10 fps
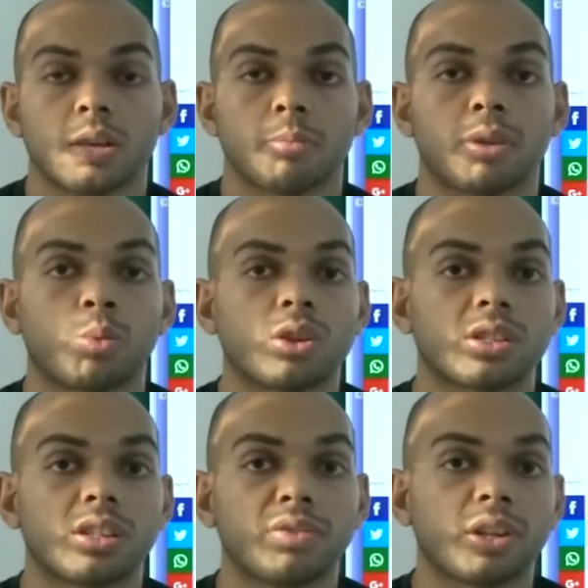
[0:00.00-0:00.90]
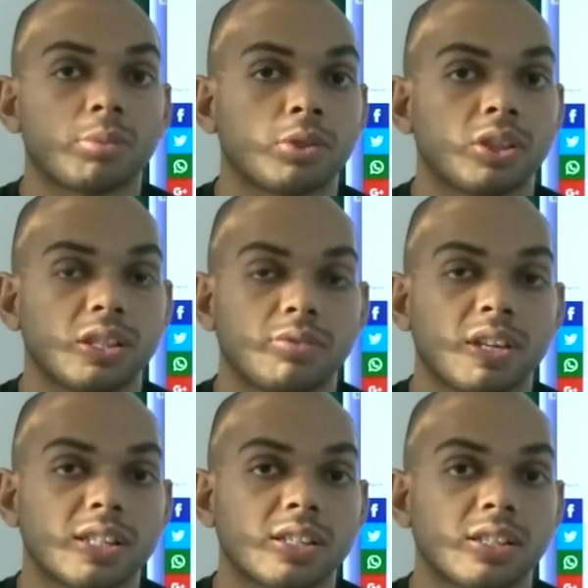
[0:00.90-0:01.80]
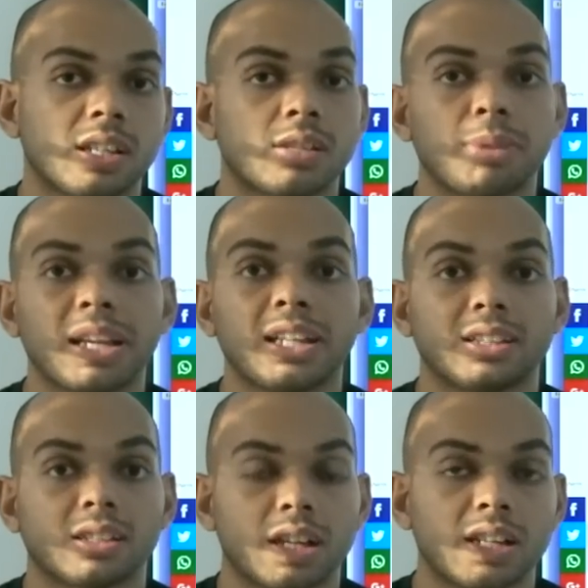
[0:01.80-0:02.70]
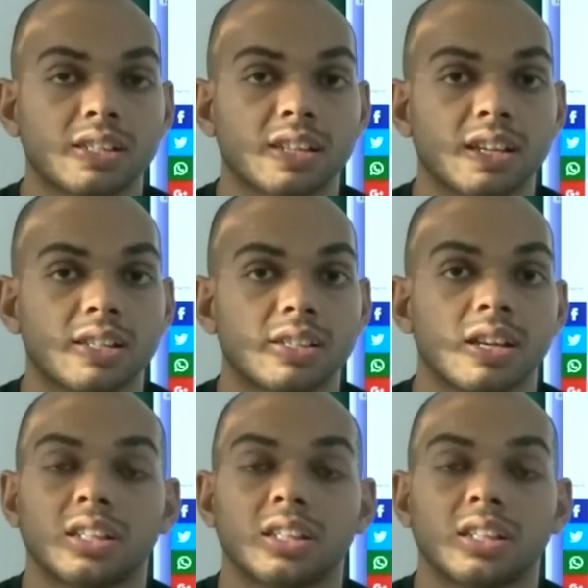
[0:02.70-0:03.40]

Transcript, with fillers: But what's different about these devices is mainly the screen size.